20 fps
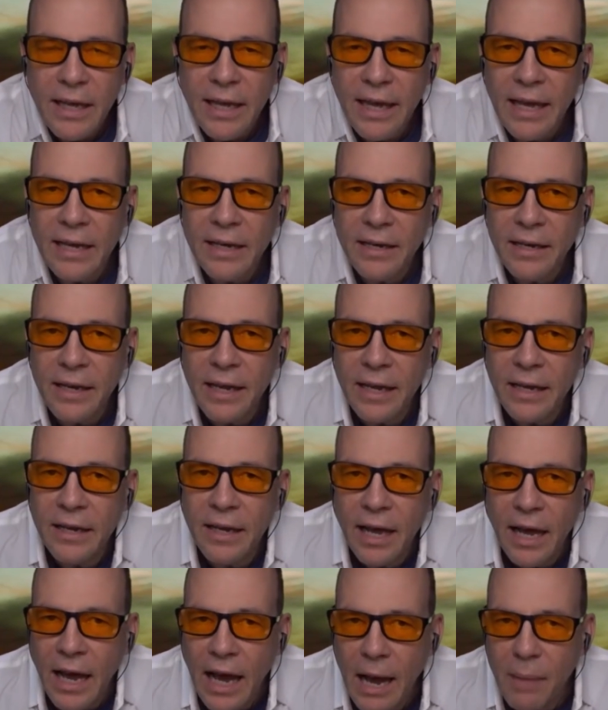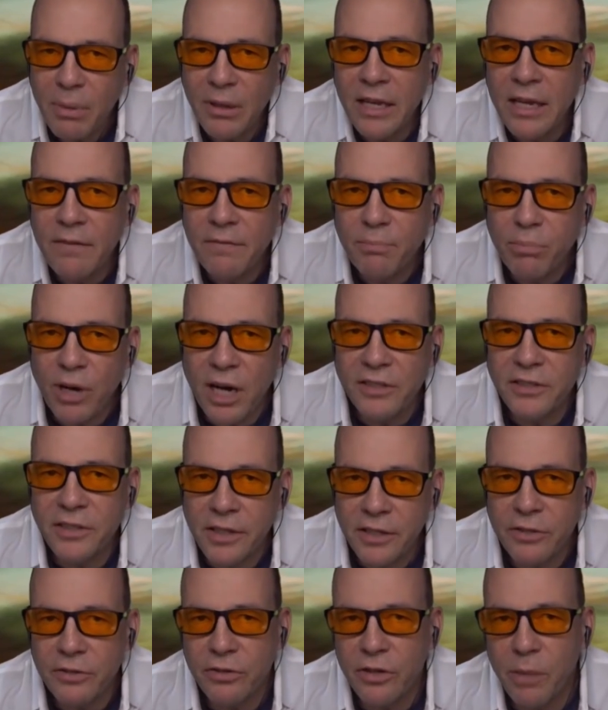And and I believe
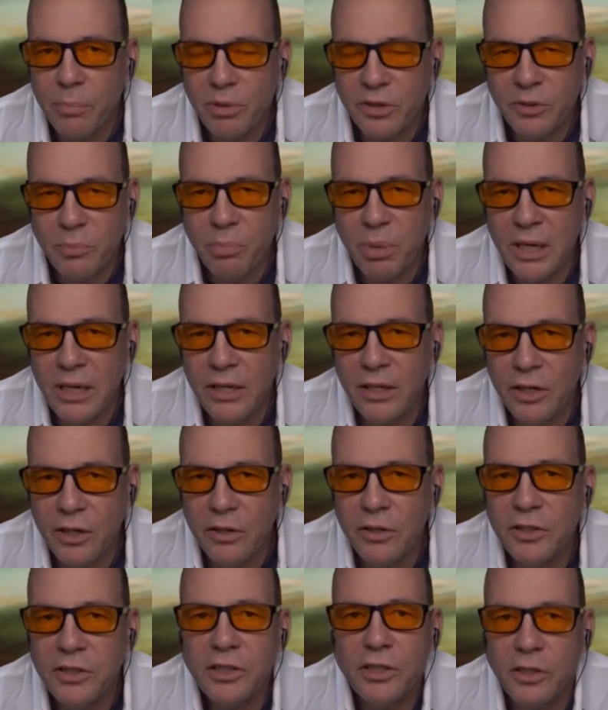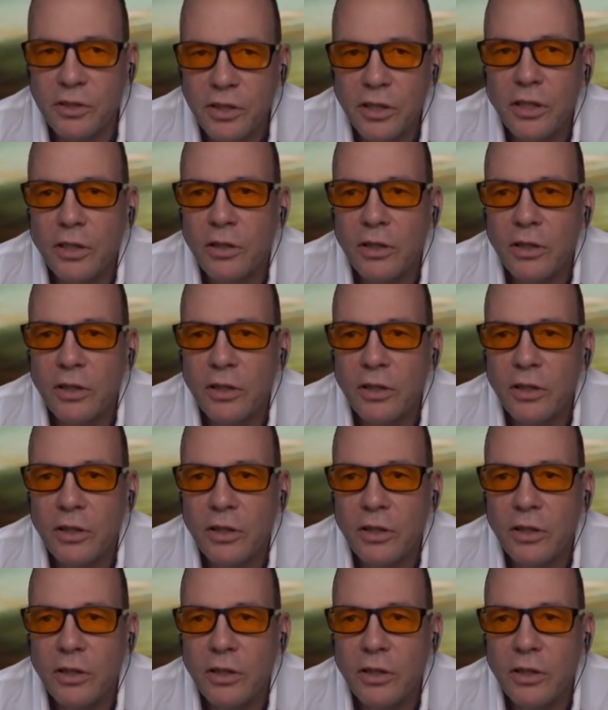President Trump is being used to